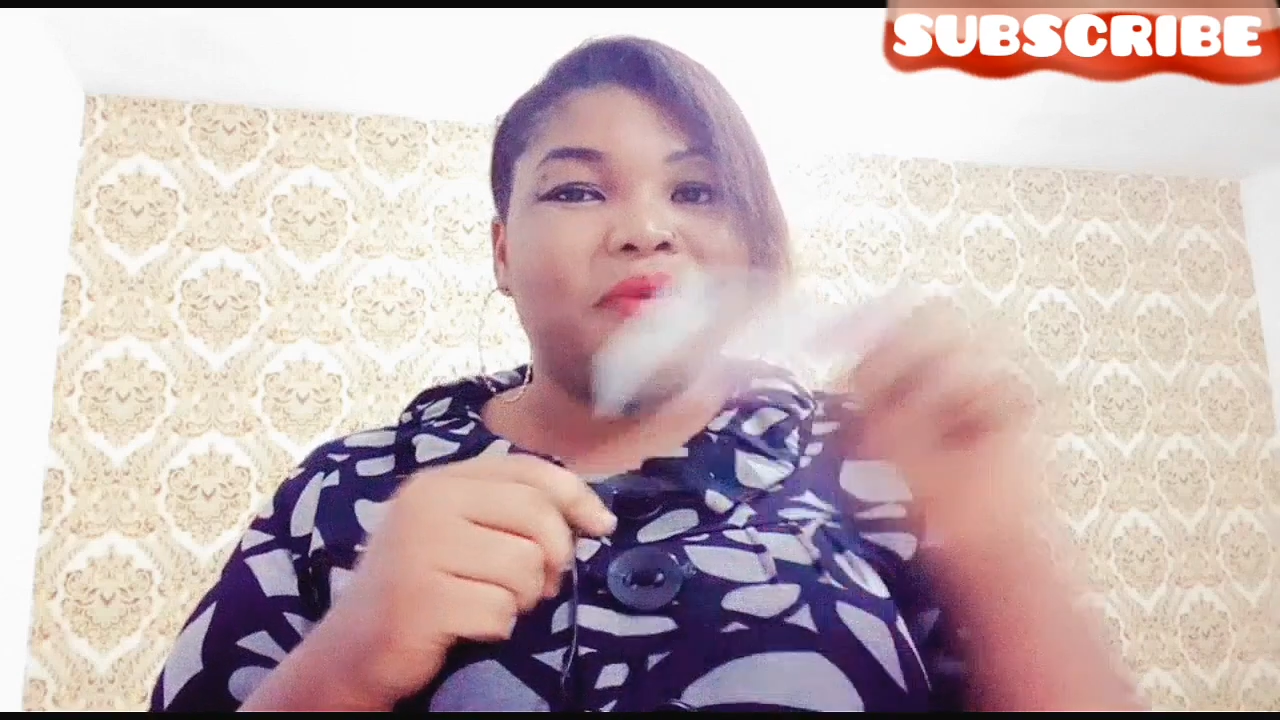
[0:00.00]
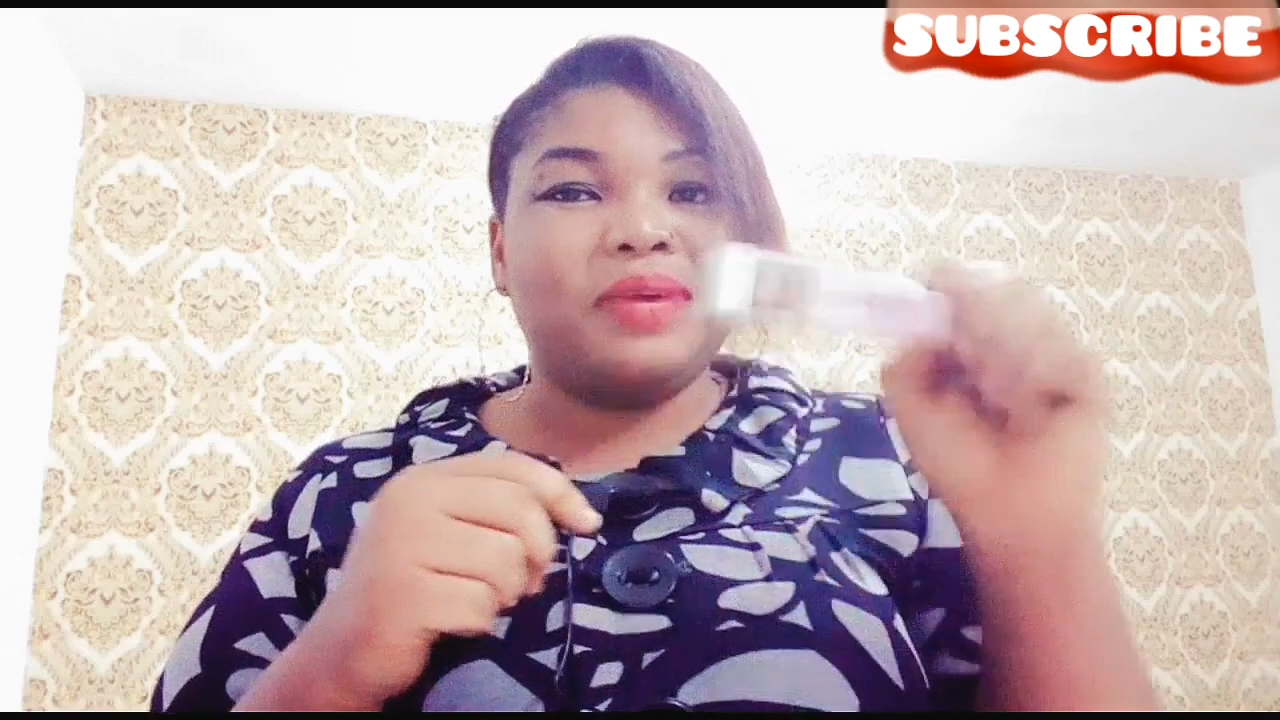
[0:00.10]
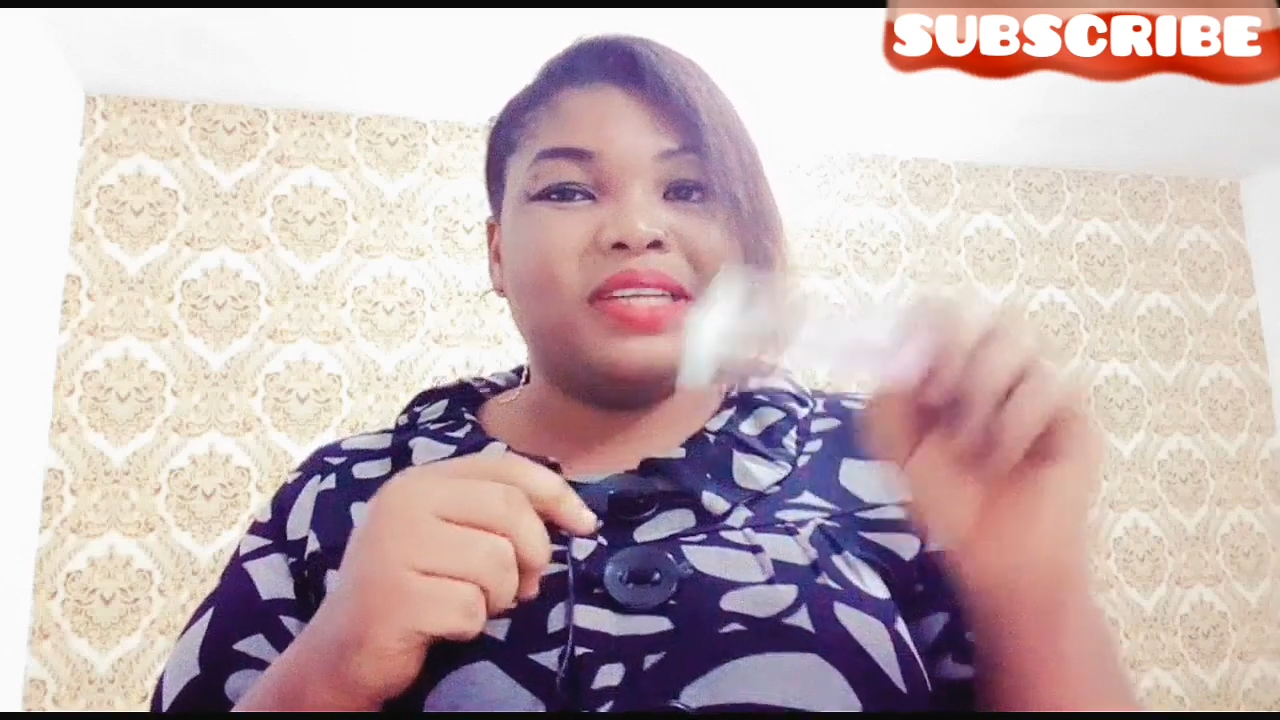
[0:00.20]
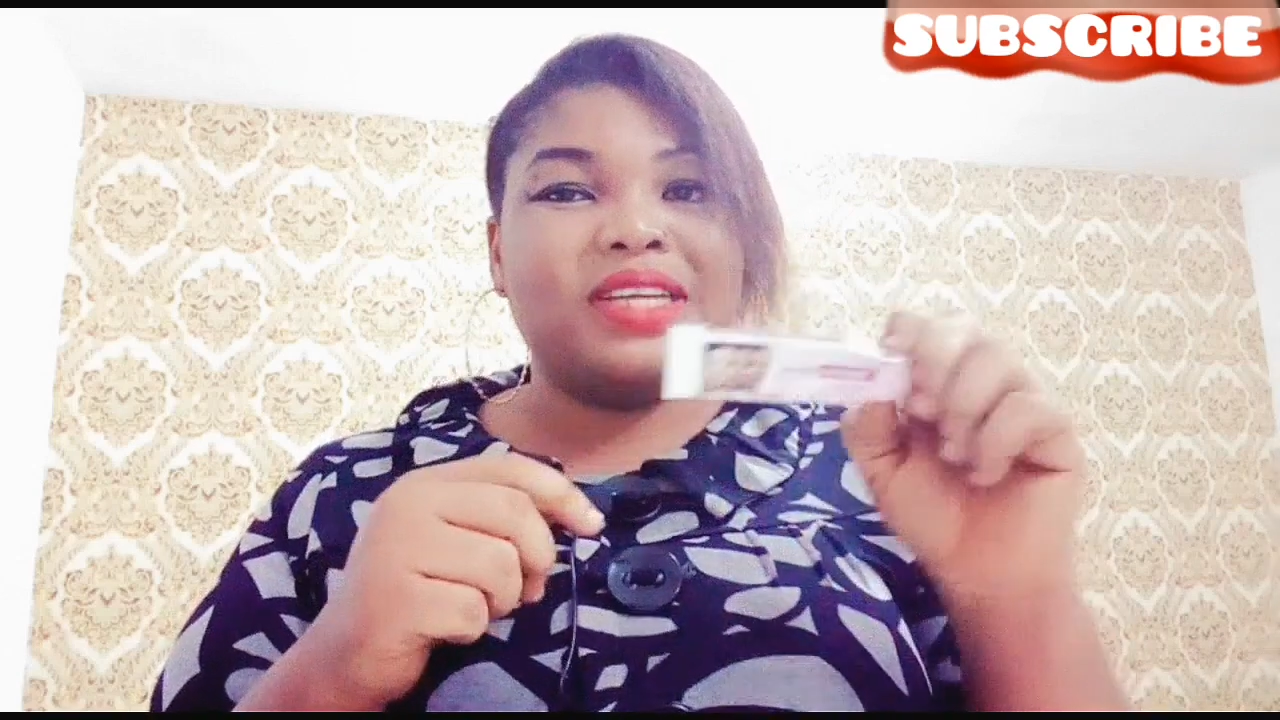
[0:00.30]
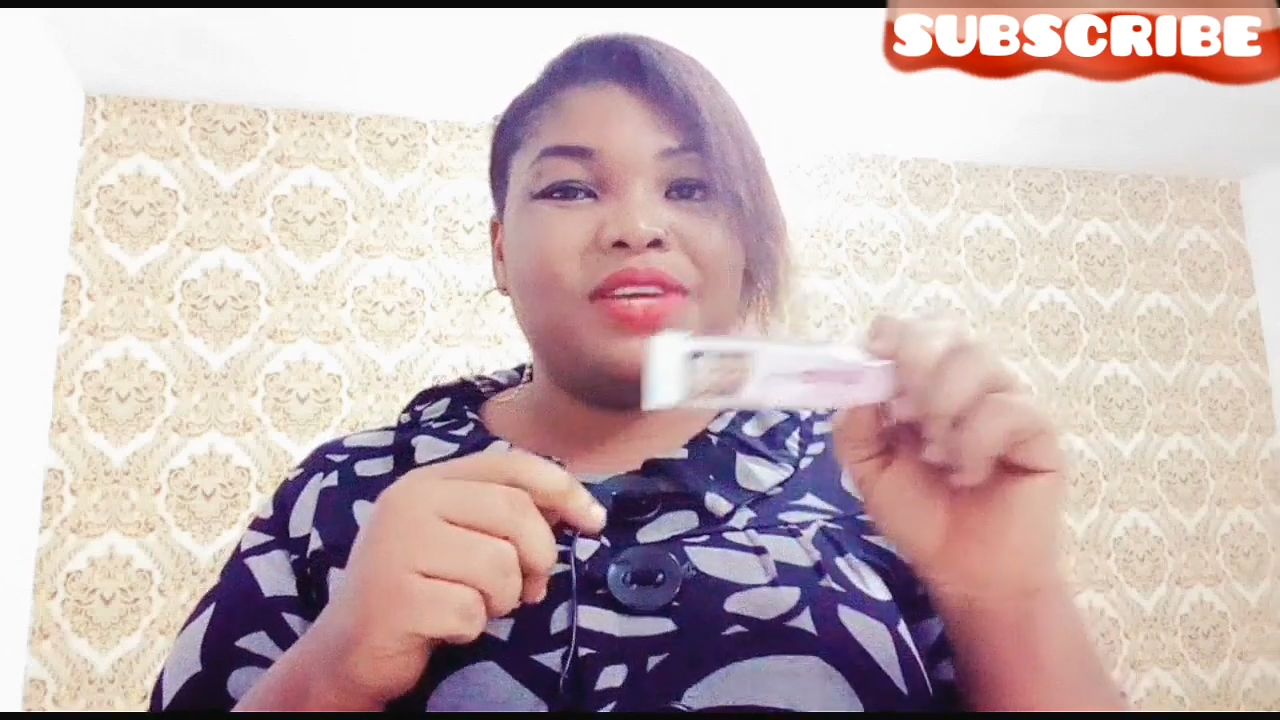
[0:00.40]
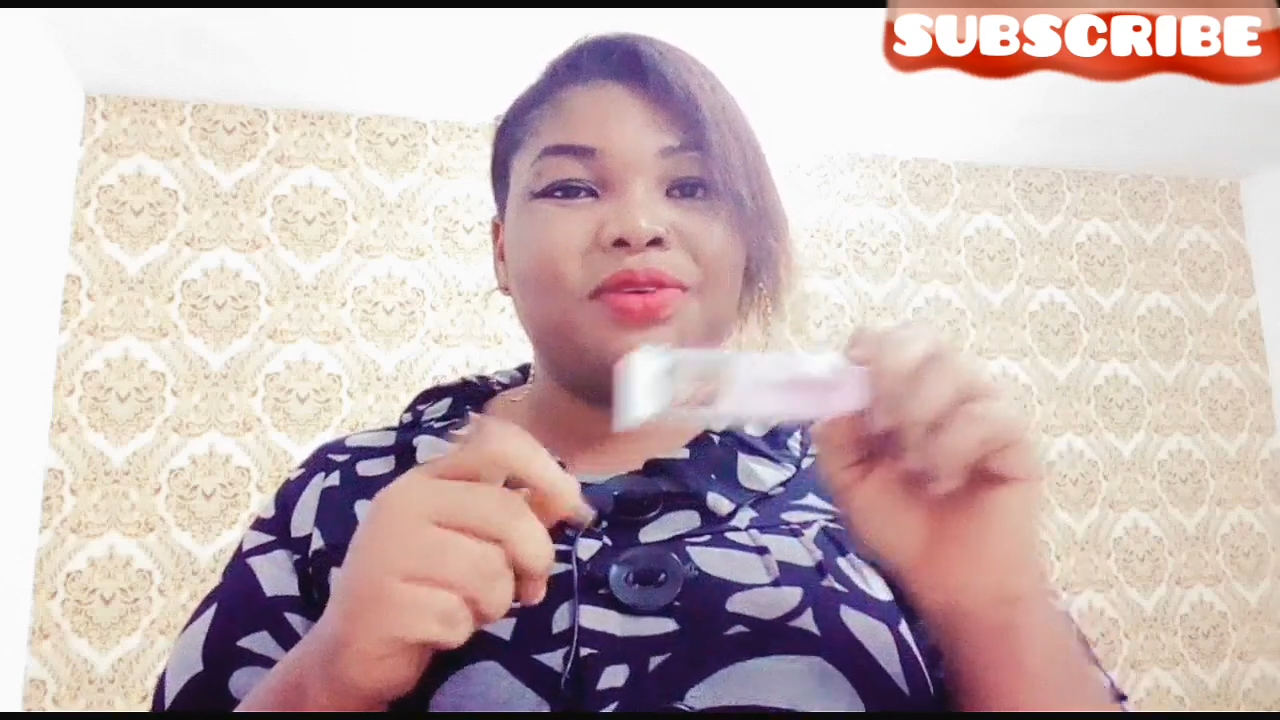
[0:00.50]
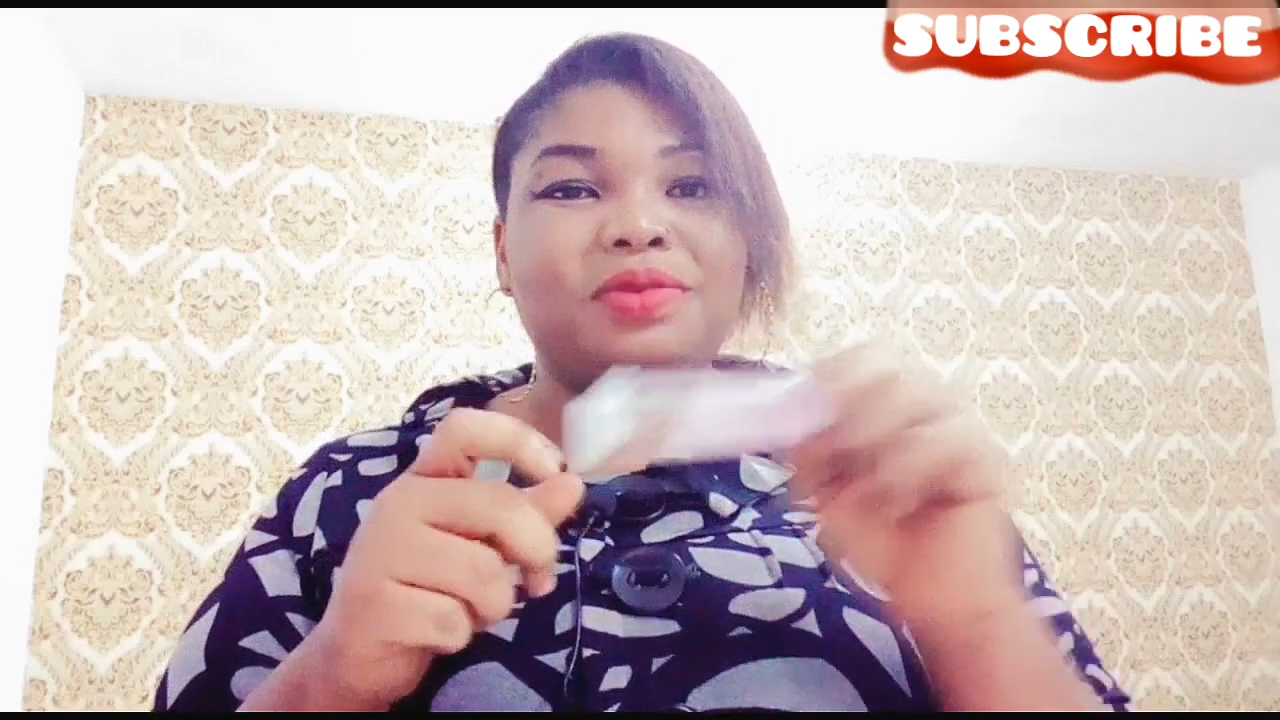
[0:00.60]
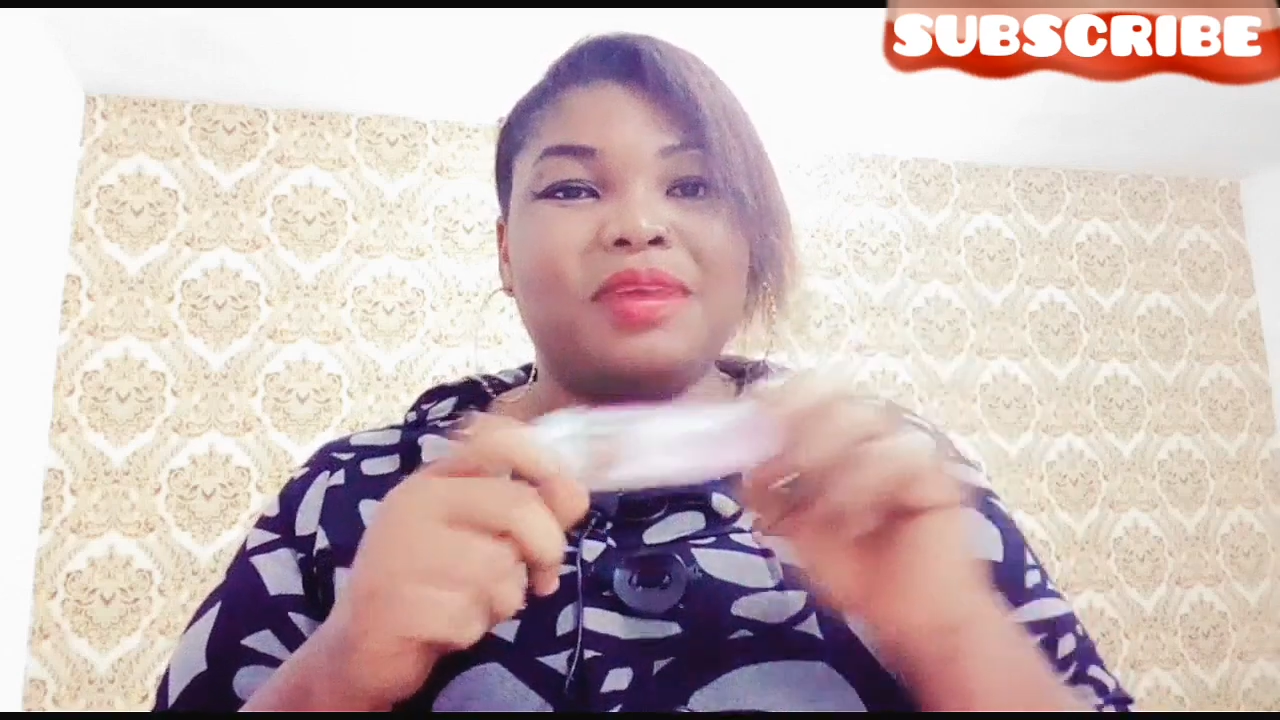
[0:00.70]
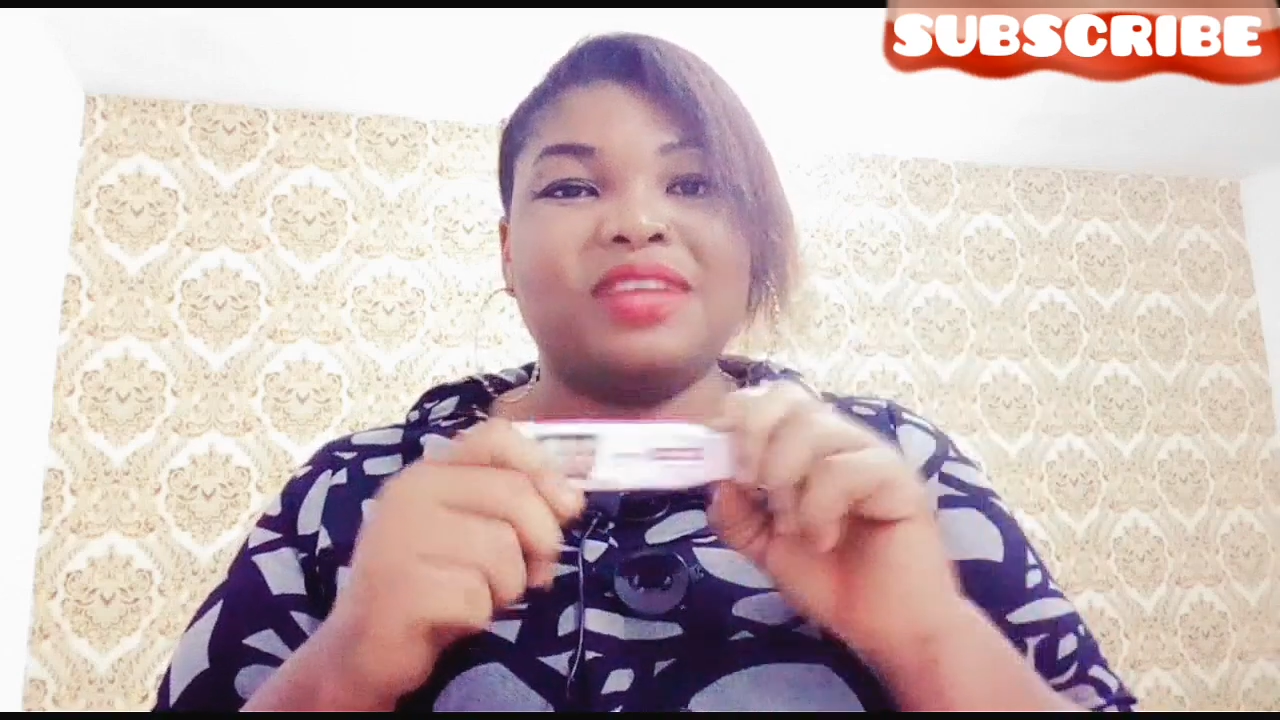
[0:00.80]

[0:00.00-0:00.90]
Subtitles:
whitening, you,